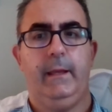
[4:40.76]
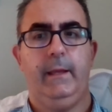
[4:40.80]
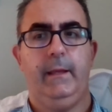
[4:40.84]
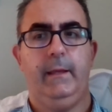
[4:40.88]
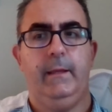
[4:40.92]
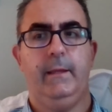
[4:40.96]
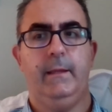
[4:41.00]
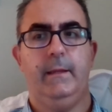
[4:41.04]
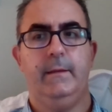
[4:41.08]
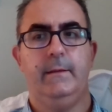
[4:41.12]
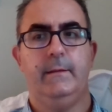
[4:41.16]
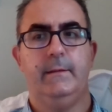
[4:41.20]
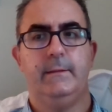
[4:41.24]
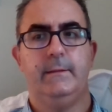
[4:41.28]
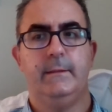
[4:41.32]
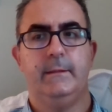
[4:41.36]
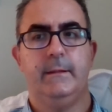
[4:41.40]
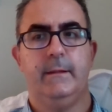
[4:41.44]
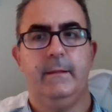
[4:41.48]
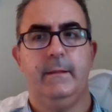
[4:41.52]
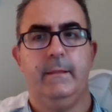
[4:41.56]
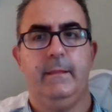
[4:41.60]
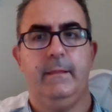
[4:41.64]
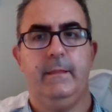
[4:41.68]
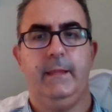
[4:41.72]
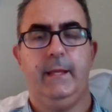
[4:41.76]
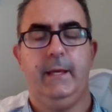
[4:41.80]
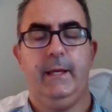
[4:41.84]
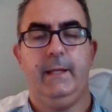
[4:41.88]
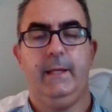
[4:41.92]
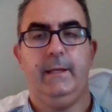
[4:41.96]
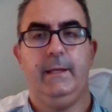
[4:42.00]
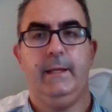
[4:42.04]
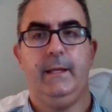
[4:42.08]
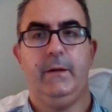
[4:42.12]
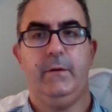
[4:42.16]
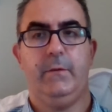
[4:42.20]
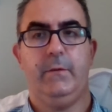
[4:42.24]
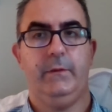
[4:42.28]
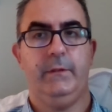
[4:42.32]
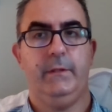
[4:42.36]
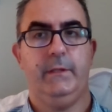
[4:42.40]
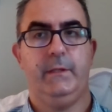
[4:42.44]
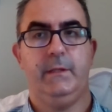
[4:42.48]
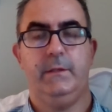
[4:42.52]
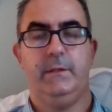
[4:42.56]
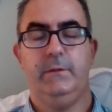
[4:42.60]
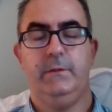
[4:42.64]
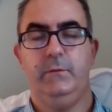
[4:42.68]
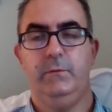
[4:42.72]
And that not
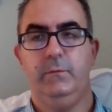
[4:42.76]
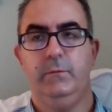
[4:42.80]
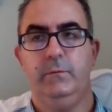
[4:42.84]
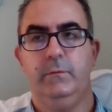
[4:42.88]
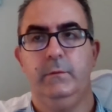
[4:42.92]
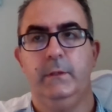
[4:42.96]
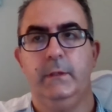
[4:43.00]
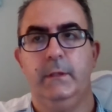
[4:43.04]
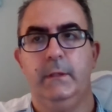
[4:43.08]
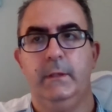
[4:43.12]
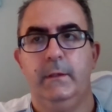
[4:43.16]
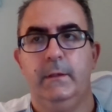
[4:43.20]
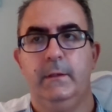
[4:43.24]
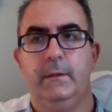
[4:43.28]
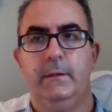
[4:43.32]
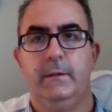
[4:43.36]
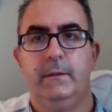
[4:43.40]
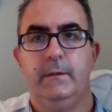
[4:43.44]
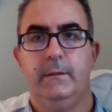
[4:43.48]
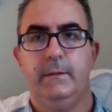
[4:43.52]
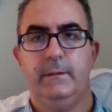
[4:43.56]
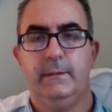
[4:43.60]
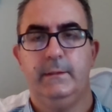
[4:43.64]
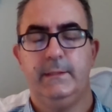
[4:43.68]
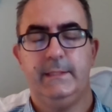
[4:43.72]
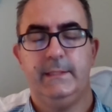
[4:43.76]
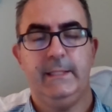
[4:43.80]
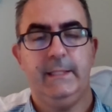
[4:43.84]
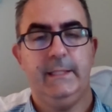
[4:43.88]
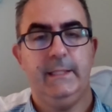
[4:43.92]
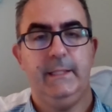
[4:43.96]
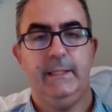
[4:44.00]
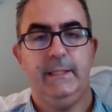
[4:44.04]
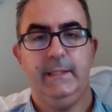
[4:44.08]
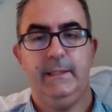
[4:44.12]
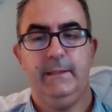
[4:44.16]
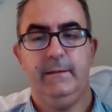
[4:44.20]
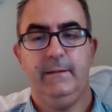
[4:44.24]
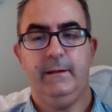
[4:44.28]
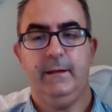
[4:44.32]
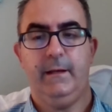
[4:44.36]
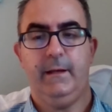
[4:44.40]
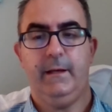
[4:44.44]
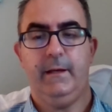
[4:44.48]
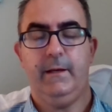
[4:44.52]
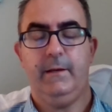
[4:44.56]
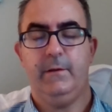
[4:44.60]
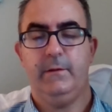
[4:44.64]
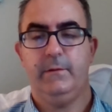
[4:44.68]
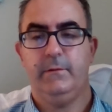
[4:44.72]
only can you see the
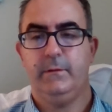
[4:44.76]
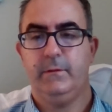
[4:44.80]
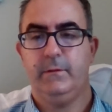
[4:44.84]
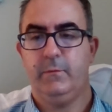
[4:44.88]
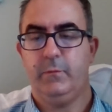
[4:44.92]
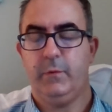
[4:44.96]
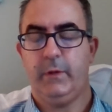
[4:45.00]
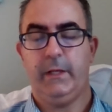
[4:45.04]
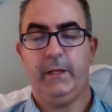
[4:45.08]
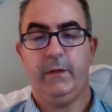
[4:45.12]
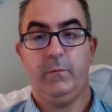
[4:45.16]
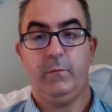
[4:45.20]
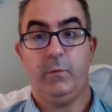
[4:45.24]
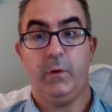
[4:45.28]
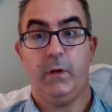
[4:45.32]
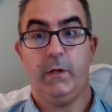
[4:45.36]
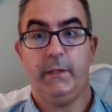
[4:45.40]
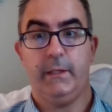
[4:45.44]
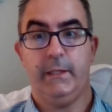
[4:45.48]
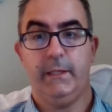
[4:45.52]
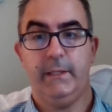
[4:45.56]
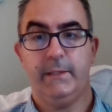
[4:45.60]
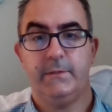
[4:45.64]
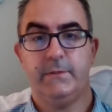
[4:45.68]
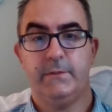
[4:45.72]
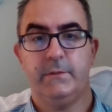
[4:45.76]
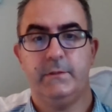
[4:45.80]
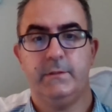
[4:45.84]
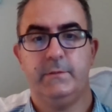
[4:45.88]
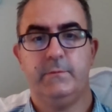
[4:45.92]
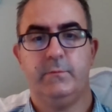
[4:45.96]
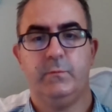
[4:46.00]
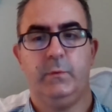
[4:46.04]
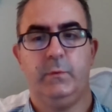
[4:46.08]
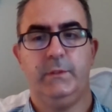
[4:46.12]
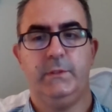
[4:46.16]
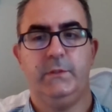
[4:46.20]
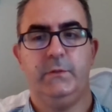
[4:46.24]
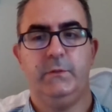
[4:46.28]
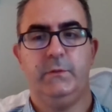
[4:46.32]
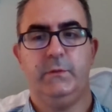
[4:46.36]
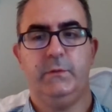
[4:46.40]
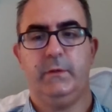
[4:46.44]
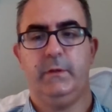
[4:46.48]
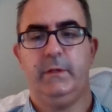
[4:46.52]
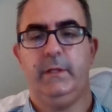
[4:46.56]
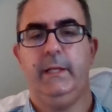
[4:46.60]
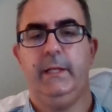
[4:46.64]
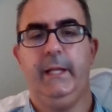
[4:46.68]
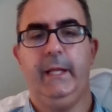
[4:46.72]
right and wrong answers once you
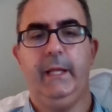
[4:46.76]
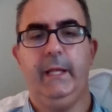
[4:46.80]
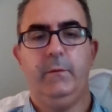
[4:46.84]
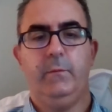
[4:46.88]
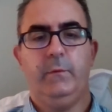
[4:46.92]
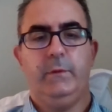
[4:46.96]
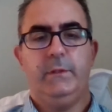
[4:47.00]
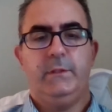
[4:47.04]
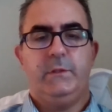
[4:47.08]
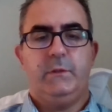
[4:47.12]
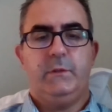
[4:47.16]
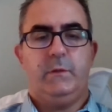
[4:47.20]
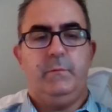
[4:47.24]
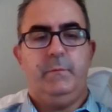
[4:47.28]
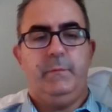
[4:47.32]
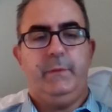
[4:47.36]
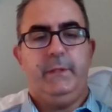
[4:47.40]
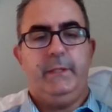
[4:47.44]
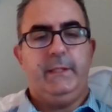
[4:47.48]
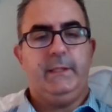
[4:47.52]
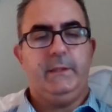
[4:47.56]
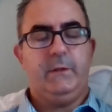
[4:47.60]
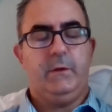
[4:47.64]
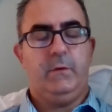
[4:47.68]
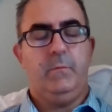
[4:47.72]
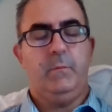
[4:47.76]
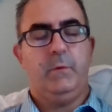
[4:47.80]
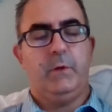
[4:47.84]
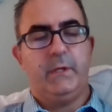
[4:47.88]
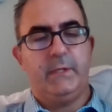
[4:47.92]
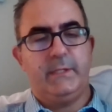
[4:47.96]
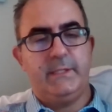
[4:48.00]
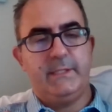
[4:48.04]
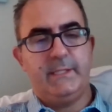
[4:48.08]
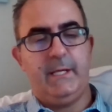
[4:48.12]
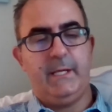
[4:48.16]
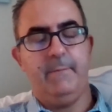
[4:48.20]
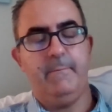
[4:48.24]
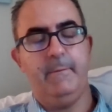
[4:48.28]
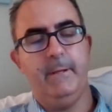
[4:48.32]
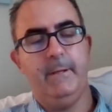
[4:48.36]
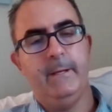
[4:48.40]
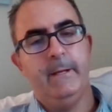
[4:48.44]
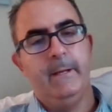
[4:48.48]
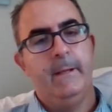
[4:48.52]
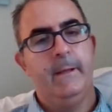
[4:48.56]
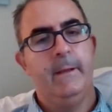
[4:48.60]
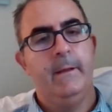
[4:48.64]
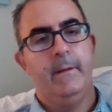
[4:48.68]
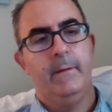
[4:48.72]
turn it in, once you complete the homework assignment,
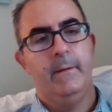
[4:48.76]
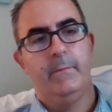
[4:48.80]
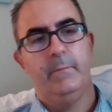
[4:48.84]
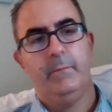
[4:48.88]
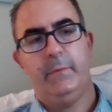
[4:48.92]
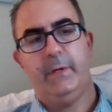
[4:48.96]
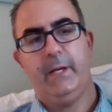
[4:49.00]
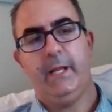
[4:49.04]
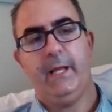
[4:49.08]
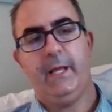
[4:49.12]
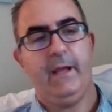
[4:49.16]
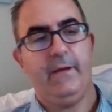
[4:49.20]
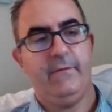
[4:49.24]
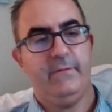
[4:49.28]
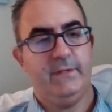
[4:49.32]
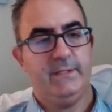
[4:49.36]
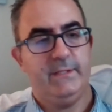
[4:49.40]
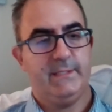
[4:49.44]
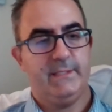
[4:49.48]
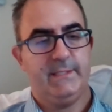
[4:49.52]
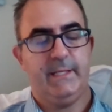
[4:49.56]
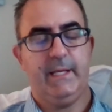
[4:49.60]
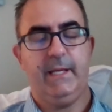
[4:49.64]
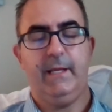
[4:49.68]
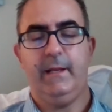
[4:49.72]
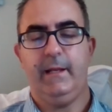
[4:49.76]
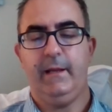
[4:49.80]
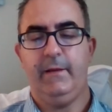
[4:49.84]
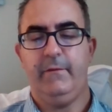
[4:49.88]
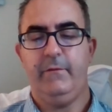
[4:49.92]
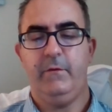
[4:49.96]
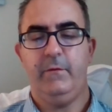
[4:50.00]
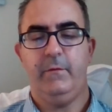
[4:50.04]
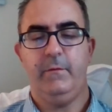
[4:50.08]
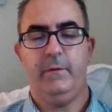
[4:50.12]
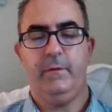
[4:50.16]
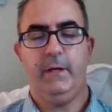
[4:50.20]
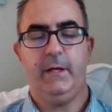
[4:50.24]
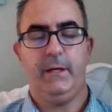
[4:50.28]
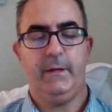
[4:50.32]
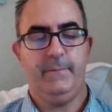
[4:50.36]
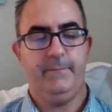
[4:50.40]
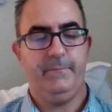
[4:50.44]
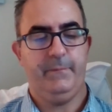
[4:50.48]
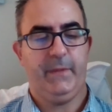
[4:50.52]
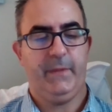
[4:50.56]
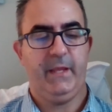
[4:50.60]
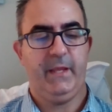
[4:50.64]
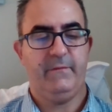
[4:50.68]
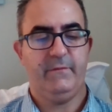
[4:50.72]
but I have it set, I
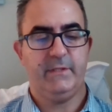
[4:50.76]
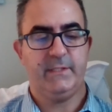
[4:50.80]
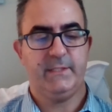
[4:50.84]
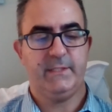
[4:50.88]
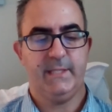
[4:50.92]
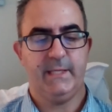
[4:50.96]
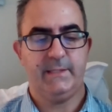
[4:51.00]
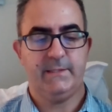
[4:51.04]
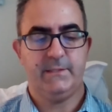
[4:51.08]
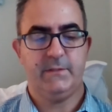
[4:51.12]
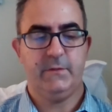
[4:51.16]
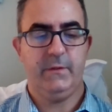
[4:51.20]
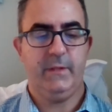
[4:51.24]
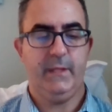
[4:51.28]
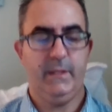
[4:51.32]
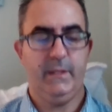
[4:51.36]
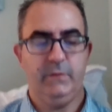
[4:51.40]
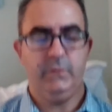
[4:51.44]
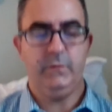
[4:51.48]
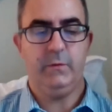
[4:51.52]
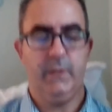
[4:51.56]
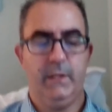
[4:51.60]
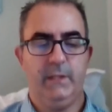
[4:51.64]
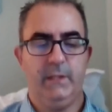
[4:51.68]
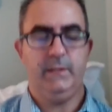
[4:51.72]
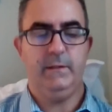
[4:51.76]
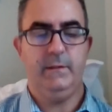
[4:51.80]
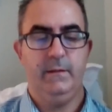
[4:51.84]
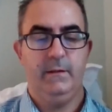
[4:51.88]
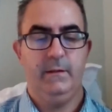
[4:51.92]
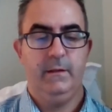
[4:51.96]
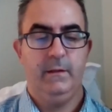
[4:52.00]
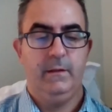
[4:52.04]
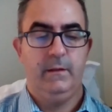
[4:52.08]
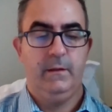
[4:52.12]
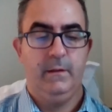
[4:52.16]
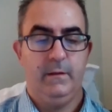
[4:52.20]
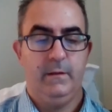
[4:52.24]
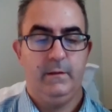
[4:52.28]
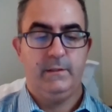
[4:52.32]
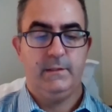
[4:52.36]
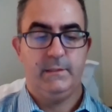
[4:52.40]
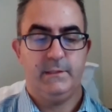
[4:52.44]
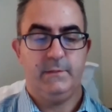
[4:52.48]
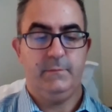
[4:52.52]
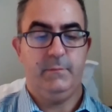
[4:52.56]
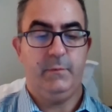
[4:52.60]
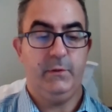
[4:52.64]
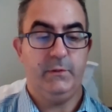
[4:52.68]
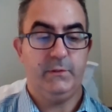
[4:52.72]
have it set so that you can
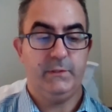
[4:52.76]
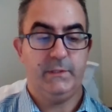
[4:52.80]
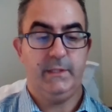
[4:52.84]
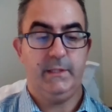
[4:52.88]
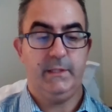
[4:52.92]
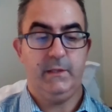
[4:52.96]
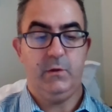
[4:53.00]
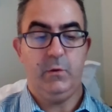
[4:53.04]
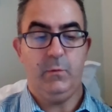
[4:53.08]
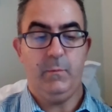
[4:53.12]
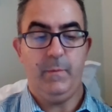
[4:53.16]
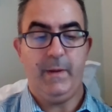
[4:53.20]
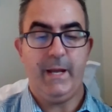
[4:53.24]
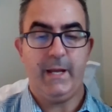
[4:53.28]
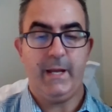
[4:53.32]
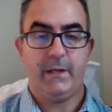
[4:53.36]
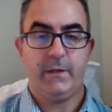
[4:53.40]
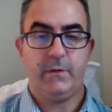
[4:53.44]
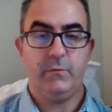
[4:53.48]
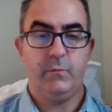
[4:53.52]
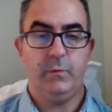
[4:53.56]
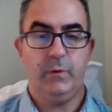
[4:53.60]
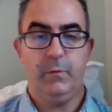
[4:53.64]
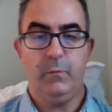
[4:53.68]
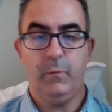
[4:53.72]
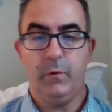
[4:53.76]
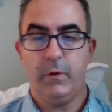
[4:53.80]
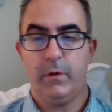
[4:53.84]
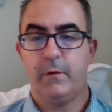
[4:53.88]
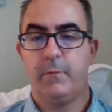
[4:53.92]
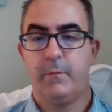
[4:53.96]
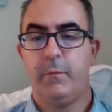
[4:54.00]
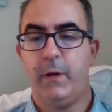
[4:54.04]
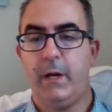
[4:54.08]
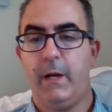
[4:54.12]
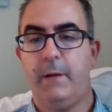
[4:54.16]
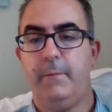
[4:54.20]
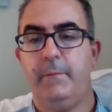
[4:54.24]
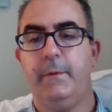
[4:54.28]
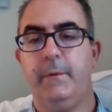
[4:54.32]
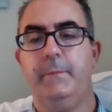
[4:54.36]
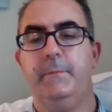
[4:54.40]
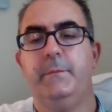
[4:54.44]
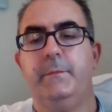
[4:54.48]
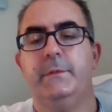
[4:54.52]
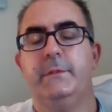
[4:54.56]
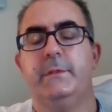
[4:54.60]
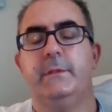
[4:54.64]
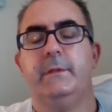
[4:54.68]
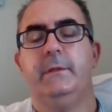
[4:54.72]
supposedly go back and rework
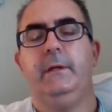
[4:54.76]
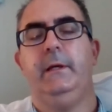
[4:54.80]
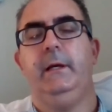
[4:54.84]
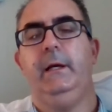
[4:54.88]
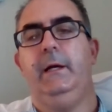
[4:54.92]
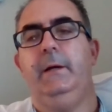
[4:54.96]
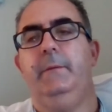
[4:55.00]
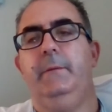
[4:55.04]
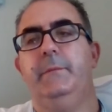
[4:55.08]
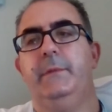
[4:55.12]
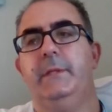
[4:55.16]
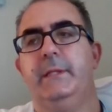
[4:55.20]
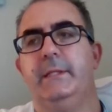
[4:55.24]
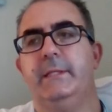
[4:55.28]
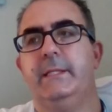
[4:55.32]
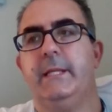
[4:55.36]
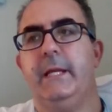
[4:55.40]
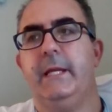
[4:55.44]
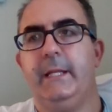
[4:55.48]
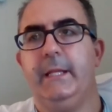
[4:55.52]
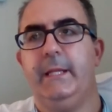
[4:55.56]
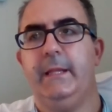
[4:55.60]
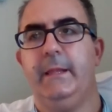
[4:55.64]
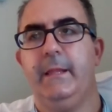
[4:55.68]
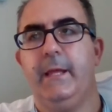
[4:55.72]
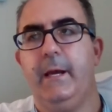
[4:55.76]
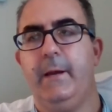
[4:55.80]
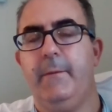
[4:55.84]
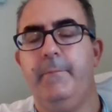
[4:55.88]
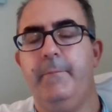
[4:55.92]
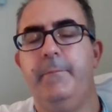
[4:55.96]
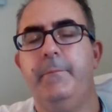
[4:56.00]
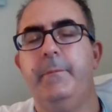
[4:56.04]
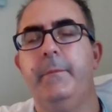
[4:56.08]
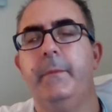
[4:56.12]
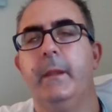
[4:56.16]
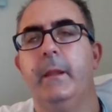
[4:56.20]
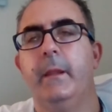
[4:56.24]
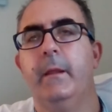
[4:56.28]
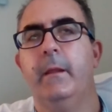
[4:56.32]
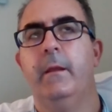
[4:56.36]
problems to study them.